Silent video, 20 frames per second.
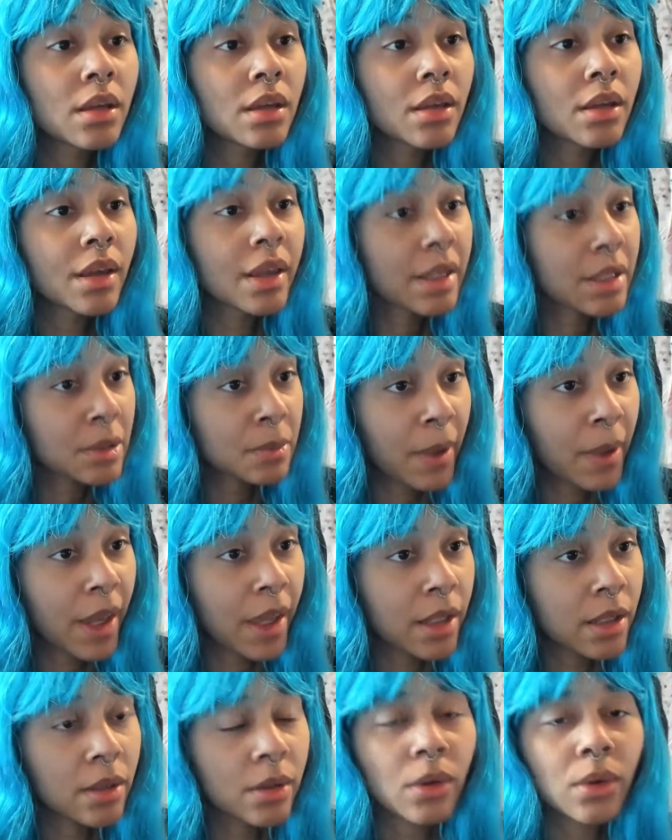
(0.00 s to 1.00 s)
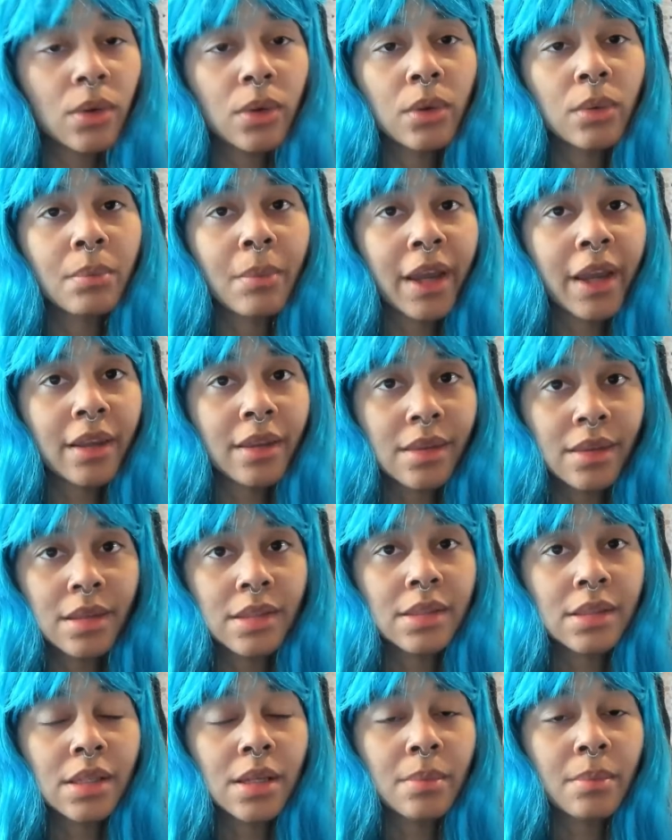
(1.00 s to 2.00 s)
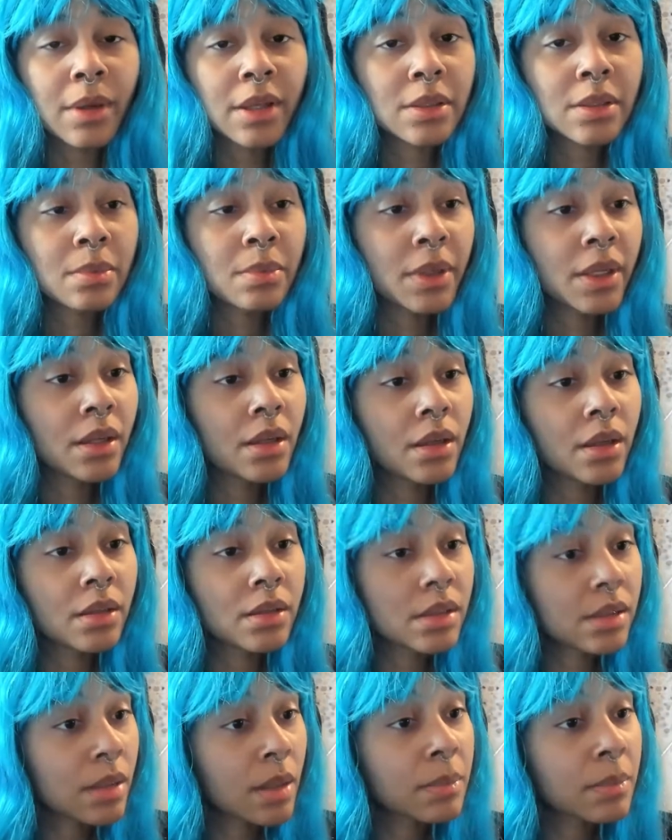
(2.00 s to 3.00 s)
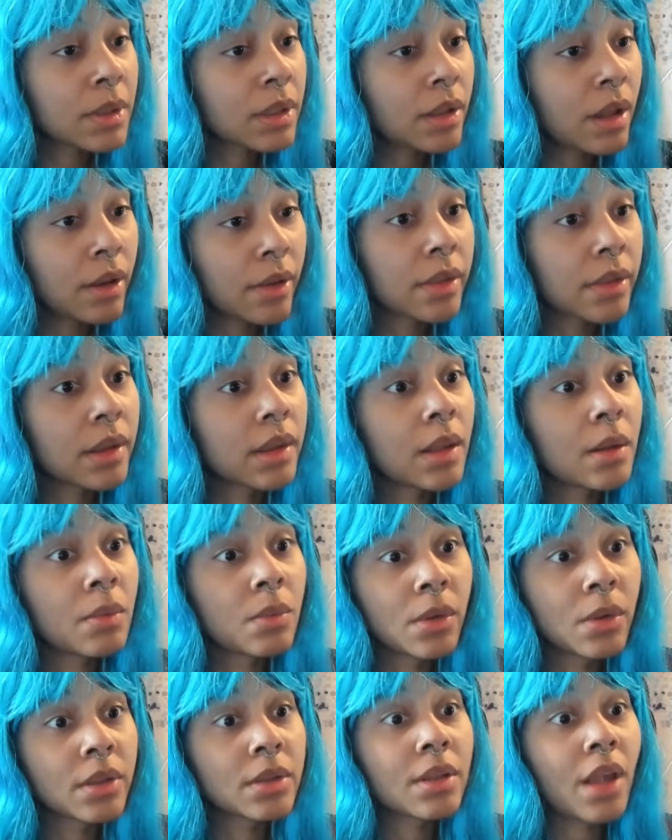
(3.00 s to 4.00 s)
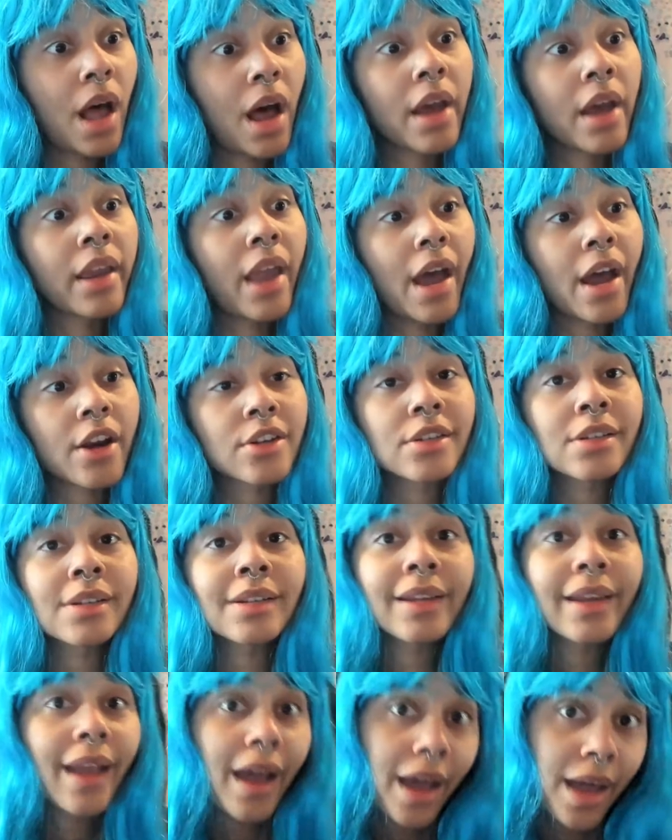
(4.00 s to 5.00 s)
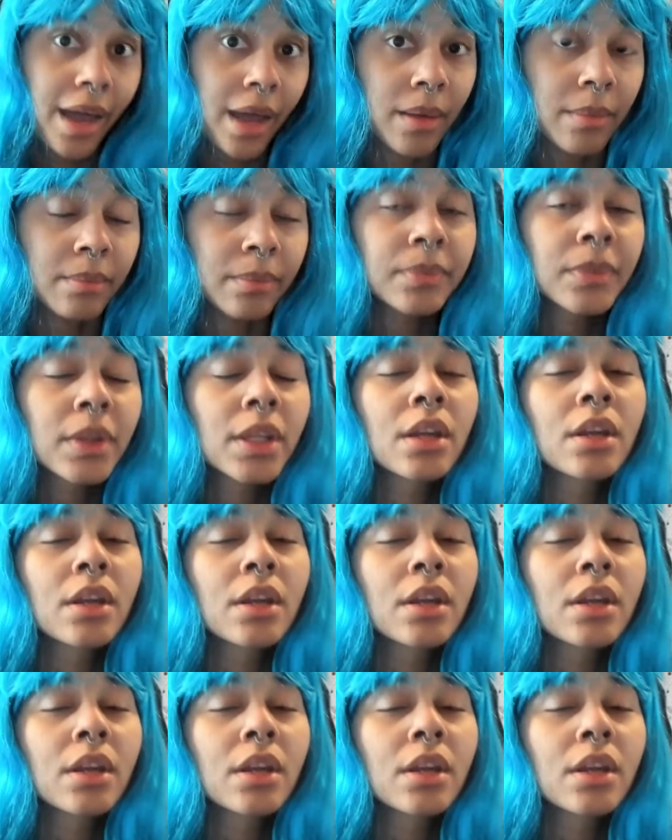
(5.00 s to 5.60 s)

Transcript: Hispanic or my ethnicity must be something other than what I actually am,